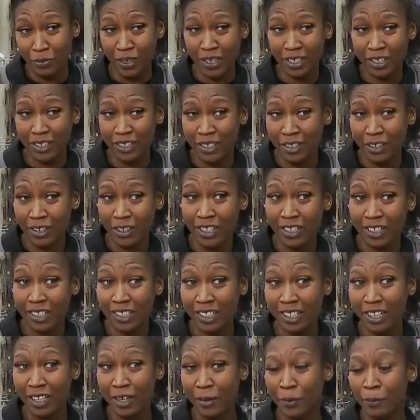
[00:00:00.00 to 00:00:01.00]
Impact
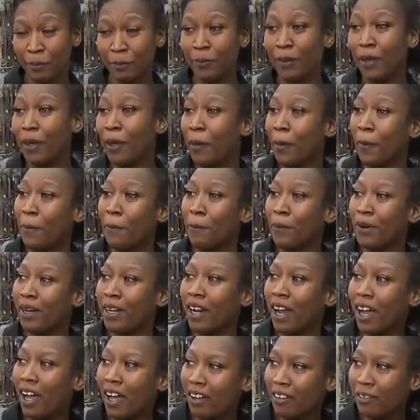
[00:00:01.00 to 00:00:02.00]
customer Tamiko
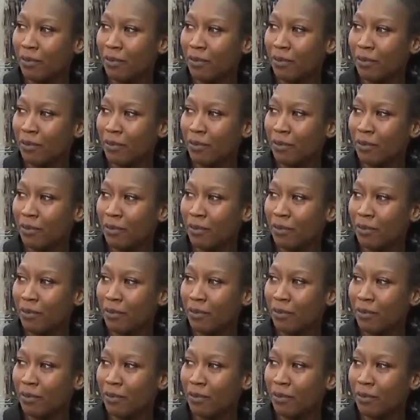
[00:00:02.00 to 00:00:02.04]
Jackson